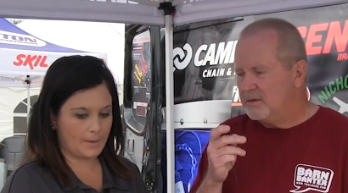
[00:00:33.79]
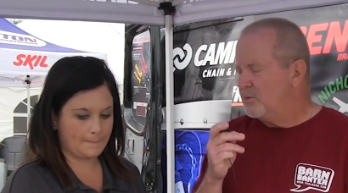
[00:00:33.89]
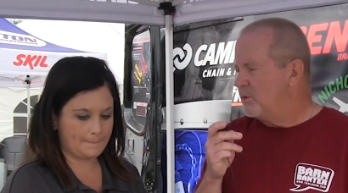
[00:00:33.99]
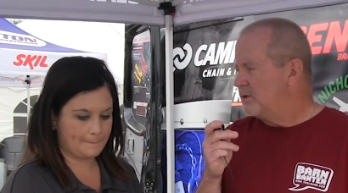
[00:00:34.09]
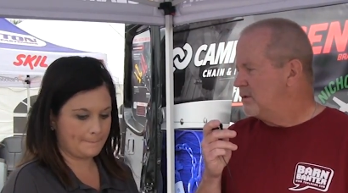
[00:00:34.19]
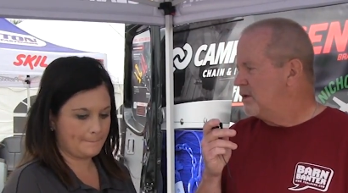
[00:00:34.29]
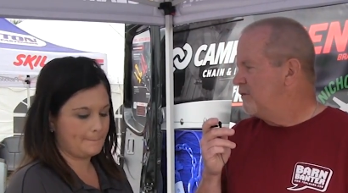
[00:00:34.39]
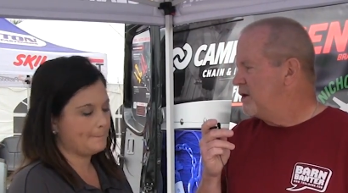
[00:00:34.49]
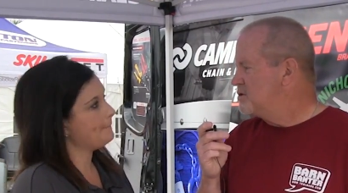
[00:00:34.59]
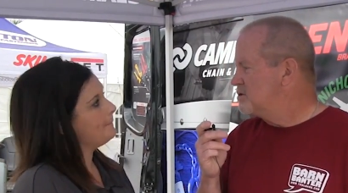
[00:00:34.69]
Speaker 1: know what
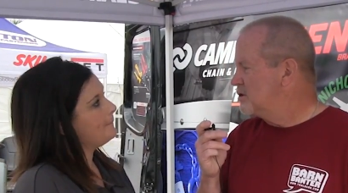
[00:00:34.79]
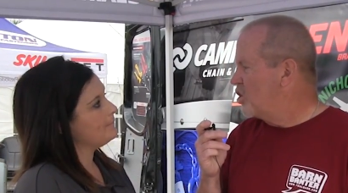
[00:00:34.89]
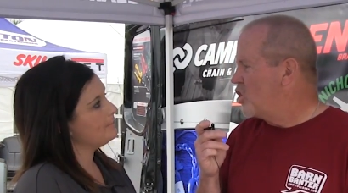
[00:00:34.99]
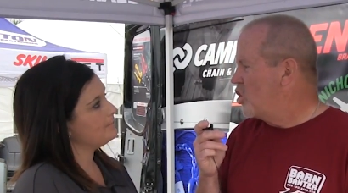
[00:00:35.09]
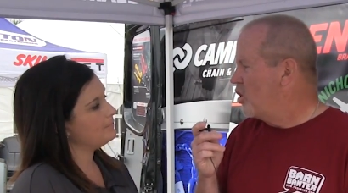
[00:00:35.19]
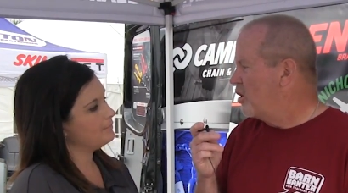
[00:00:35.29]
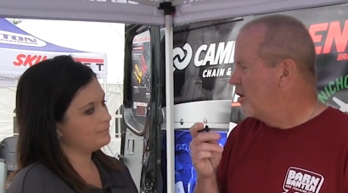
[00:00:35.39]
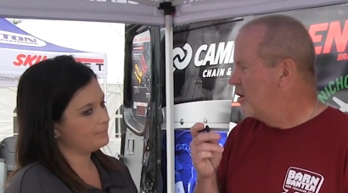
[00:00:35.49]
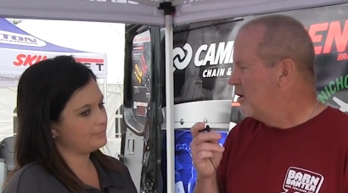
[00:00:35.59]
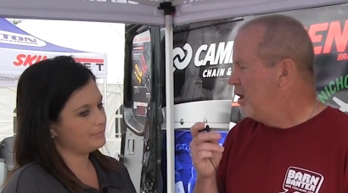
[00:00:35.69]
innovations occur
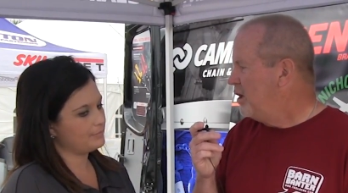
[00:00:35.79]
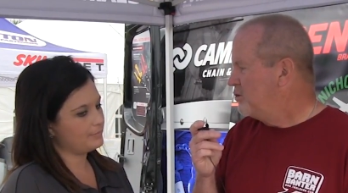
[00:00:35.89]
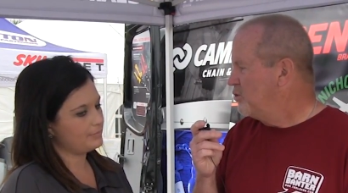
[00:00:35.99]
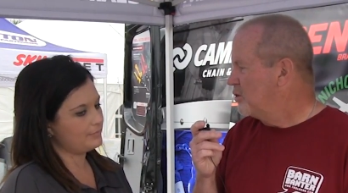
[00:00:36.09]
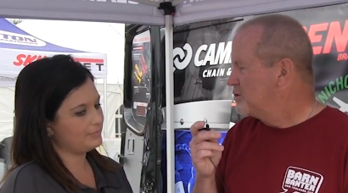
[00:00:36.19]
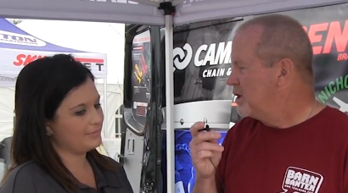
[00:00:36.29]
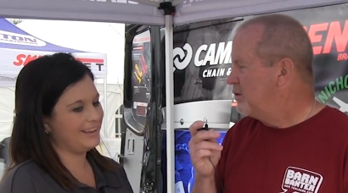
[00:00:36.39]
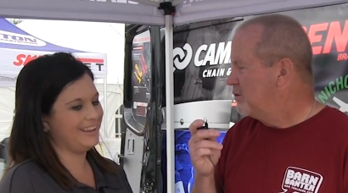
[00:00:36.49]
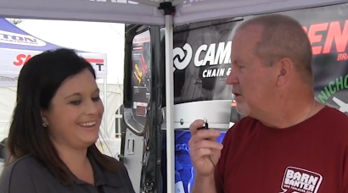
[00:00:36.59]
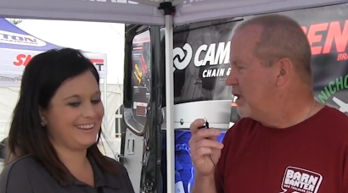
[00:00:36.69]
in tools. I
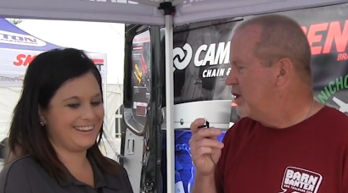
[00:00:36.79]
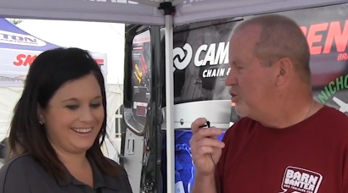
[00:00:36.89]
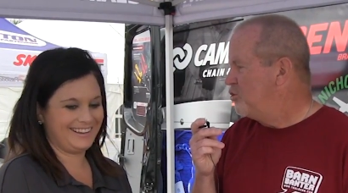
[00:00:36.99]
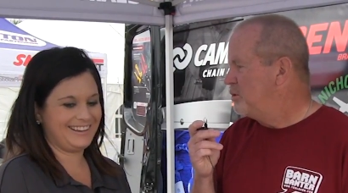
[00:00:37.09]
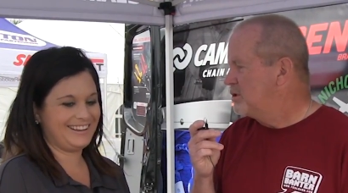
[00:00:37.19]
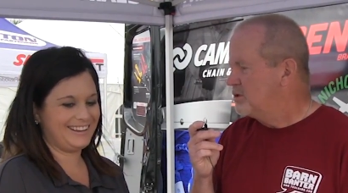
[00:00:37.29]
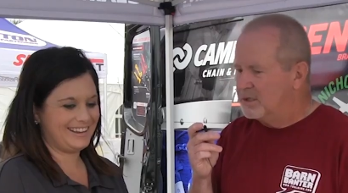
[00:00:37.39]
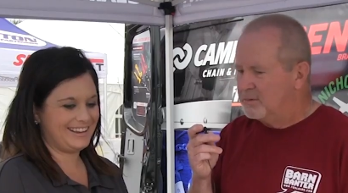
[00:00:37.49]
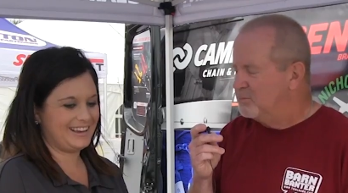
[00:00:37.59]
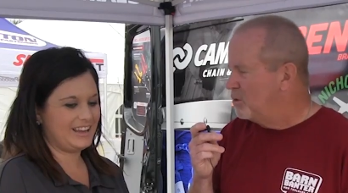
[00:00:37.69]
know that they do, but
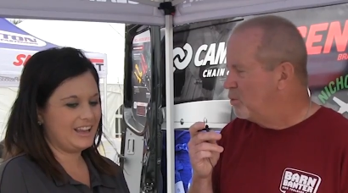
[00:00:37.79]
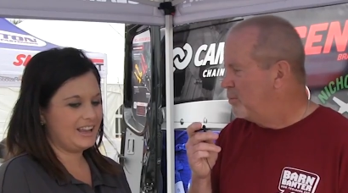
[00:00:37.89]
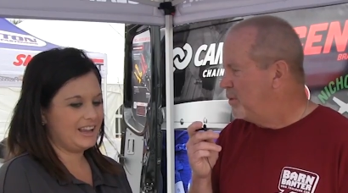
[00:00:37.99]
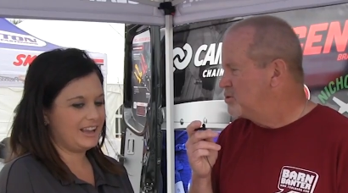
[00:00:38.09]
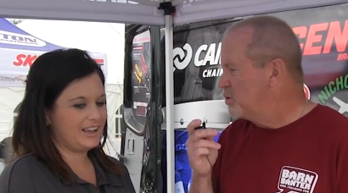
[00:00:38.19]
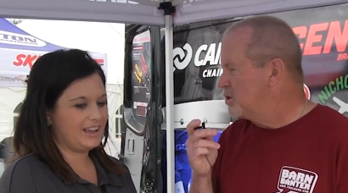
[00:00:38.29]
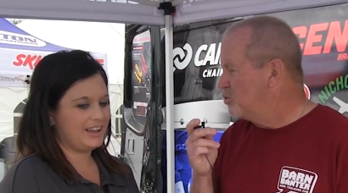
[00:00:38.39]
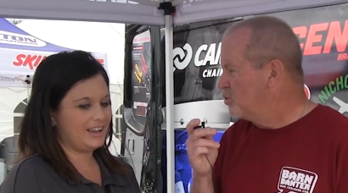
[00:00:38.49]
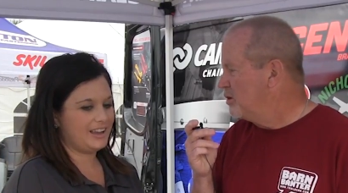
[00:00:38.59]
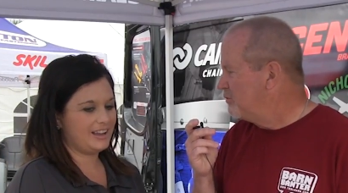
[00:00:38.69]
uh, but what makes one
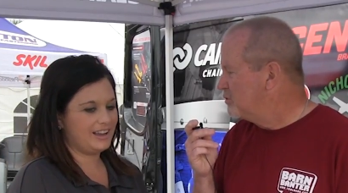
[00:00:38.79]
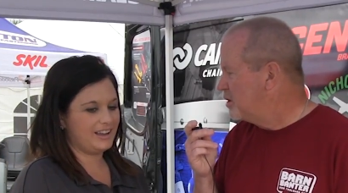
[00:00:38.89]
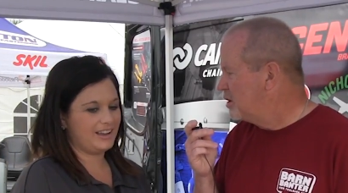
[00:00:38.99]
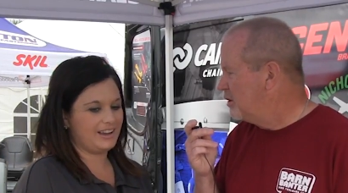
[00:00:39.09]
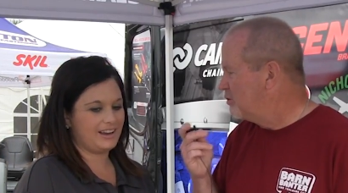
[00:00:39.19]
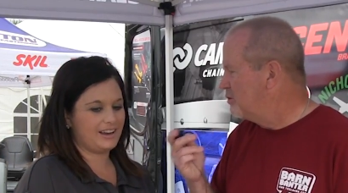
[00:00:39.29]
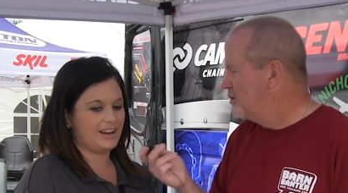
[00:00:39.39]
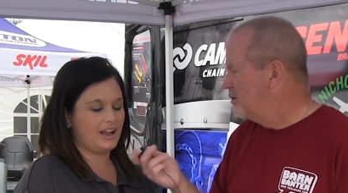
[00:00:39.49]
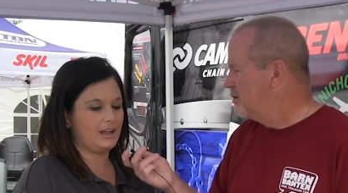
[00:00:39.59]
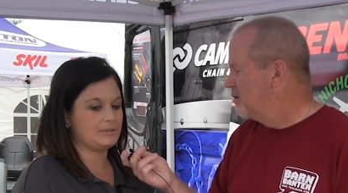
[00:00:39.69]
tool different than another?
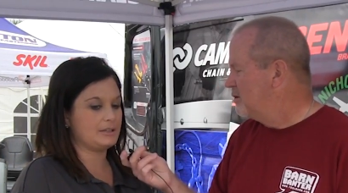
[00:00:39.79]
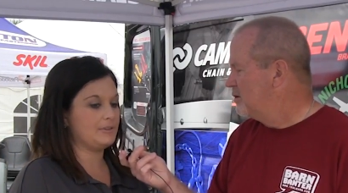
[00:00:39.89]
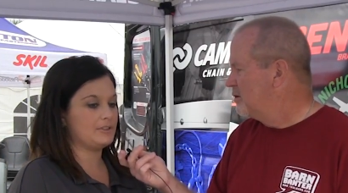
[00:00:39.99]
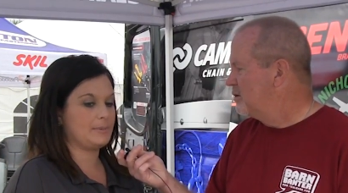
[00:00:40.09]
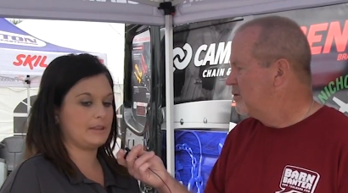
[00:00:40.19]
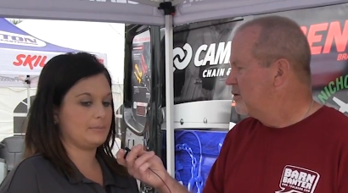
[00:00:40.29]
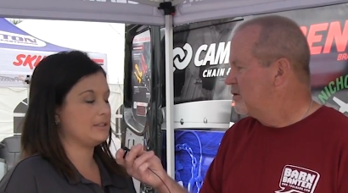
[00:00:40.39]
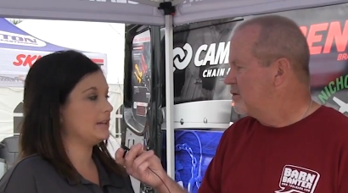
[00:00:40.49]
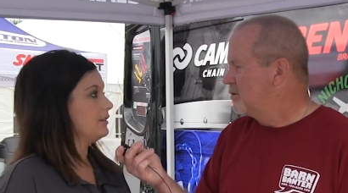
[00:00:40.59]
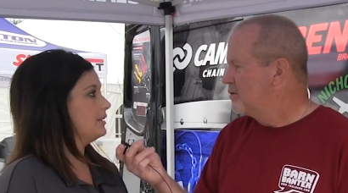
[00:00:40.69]
Speaker 2: Um, some of it's by the
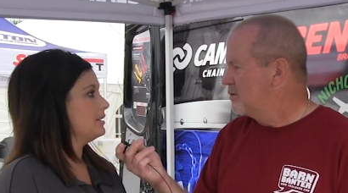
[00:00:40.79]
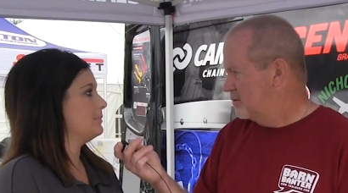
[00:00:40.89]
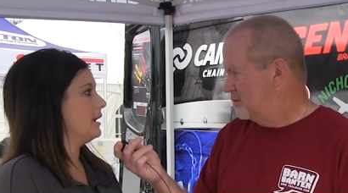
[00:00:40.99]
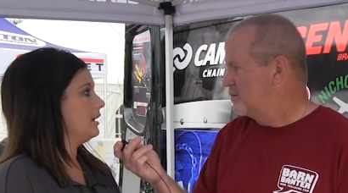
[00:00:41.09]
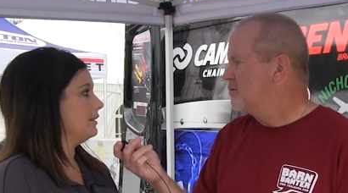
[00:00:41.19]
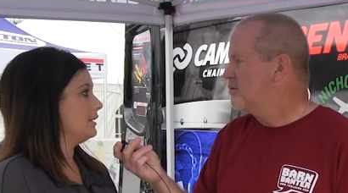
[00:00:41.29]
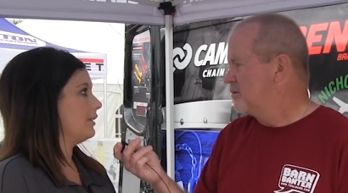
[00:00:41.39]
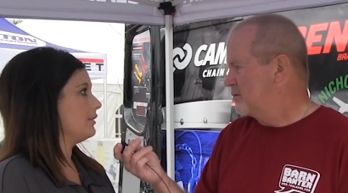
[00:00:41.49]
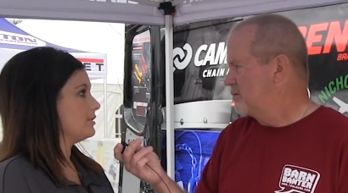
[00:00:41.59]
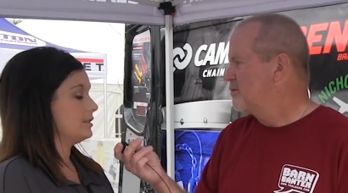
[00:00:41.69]
material that's made, and the
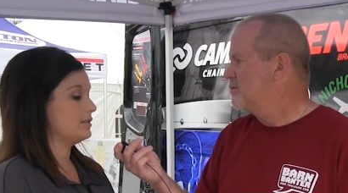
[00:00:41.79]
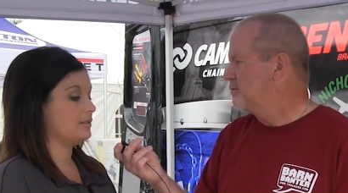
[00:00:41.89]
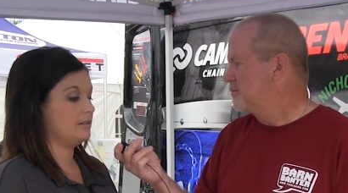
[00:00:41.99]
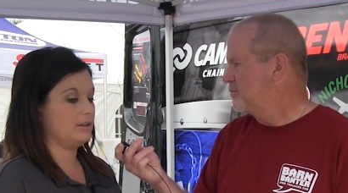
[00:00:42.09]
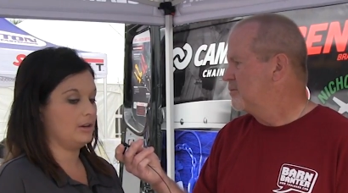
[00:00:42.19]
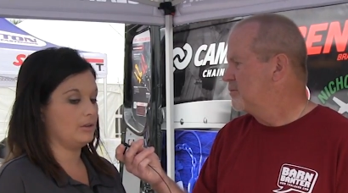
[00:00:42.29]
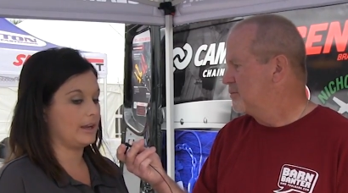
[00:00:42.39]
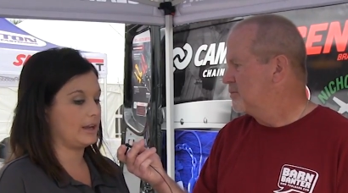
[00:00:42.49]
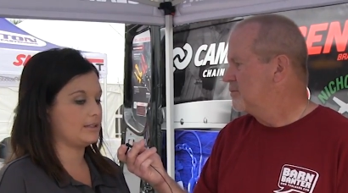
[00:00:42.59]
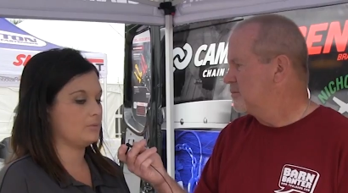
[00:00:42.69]
others is you know,
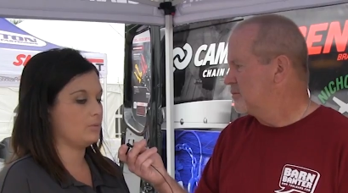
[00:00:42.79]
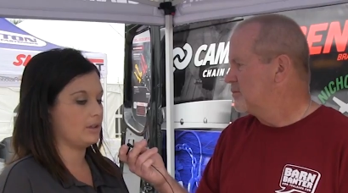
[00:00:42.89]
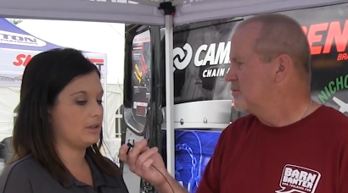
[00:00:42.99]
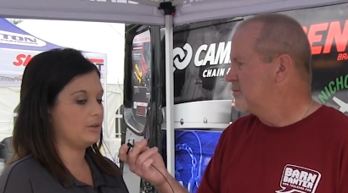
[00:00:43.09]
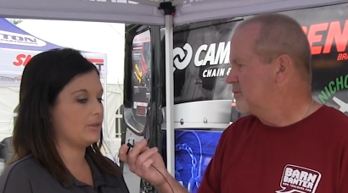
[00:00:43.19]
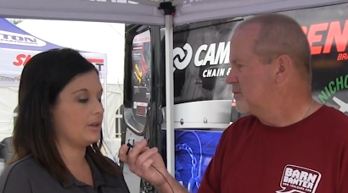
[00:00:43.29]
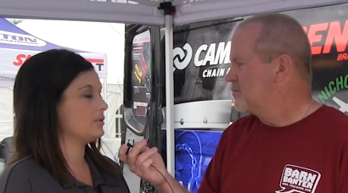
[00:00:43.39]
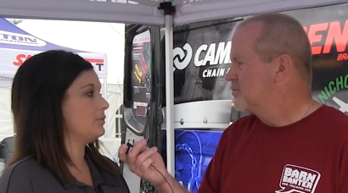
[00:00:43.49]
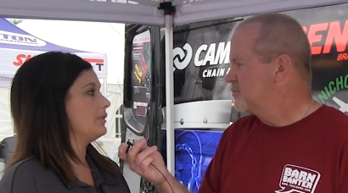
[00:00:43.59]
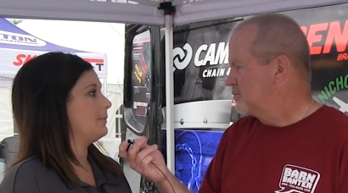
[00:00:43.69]
like I said, one of the new things
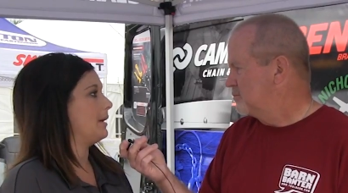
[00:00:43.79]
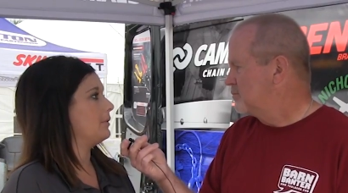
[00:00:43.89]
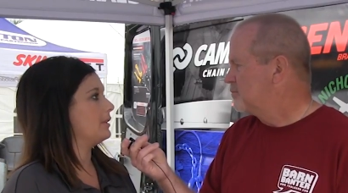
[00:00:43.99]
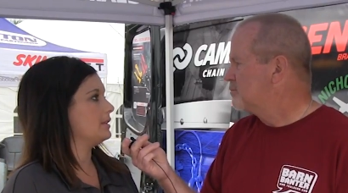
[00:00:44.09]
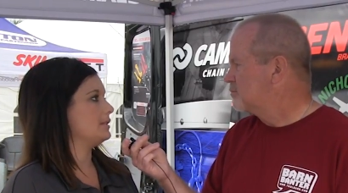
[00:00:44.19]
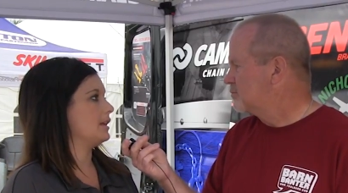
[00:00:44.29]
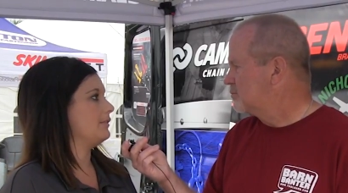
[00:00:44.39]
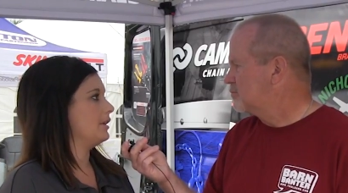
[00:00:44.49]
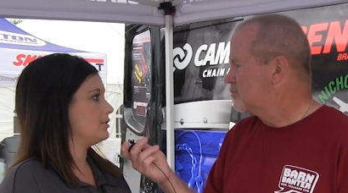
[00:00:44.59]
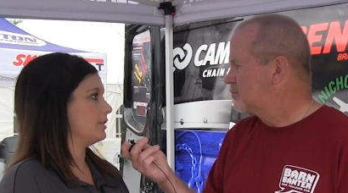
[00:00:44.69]
that we've come out with is the
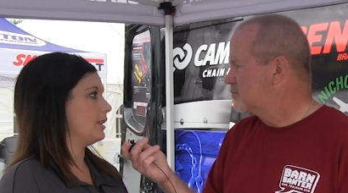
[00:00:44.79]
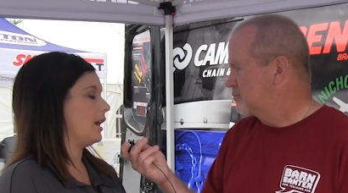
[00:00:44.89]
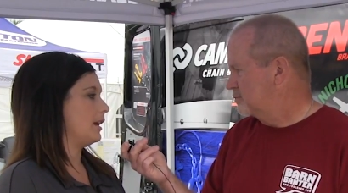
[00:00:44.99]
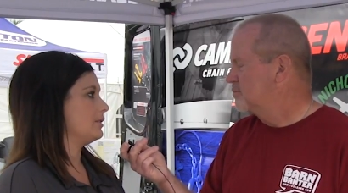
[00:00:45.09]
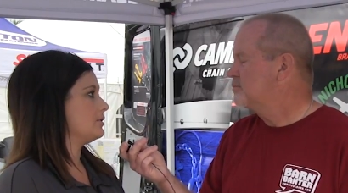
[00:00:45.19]
aviation line.